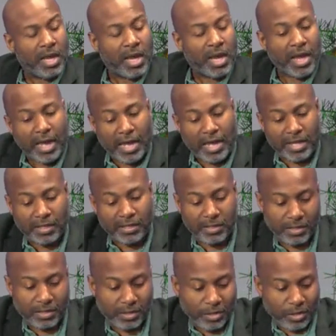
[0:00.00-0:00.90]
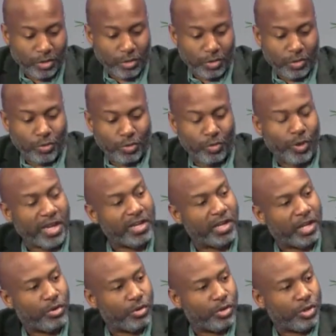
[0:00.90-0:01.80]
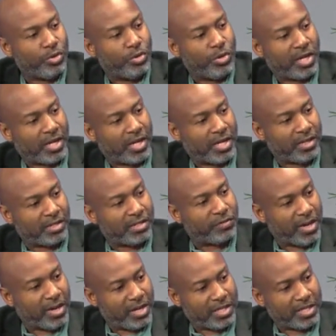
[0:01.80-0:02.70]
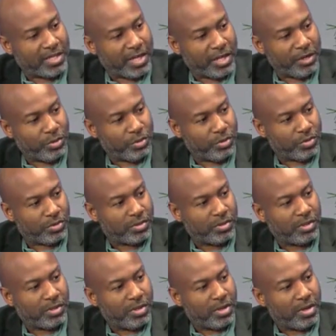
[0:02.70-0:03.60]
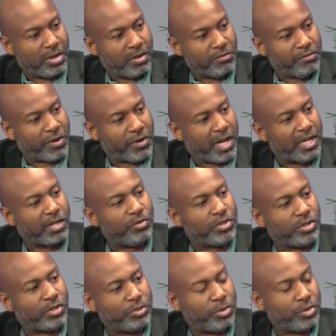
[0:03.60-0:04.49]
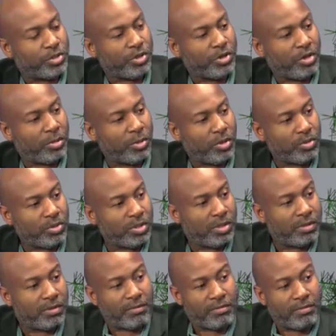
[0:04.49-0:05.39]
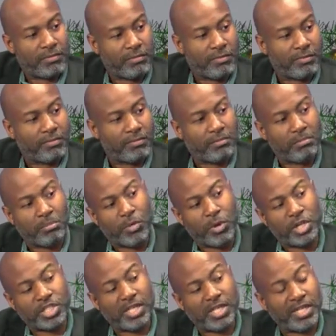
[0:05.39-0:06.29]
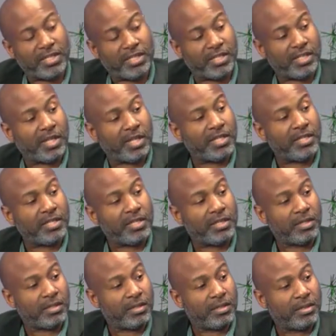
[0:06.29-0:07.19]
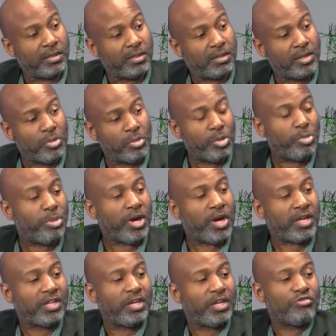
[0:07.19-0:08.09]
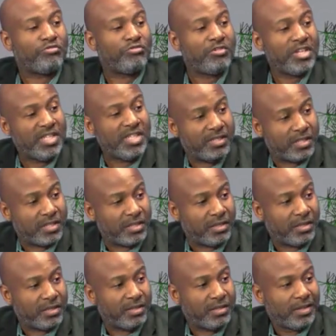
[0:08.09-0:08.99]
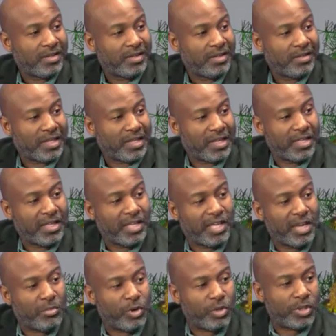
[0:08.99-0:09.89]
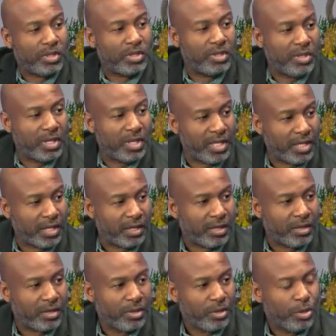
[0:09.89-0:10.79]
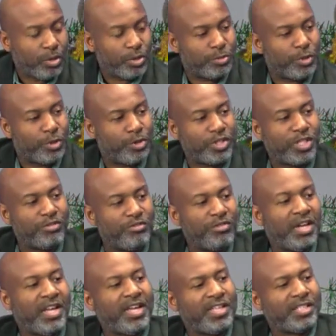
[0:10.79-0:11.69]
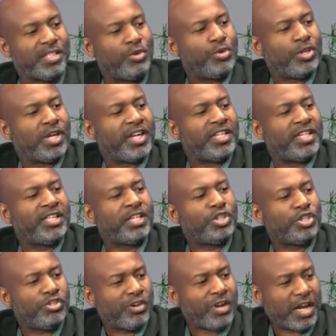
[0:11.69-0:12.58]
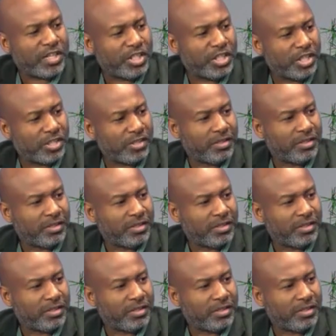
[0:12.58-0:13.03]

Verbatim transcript: And when they were doing that, as far as I know, Farley was supposed to come out much later than he did. But part of the reason that he came out earlier was because they realized they were not getting traction.